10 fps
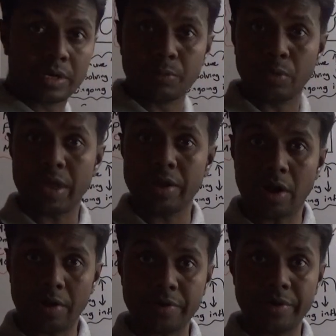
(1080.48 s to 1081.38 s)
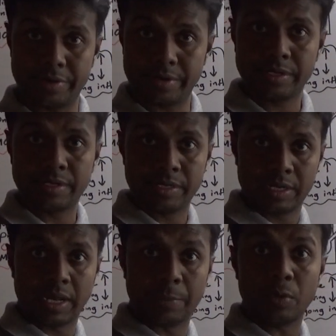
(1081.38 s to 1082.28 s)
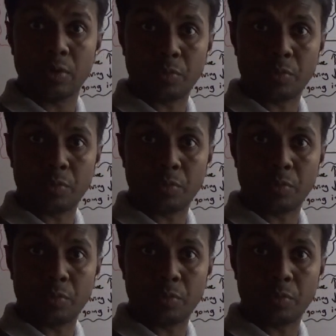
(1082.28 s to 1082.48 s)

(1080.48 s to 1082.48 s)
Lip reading: more than 100 immune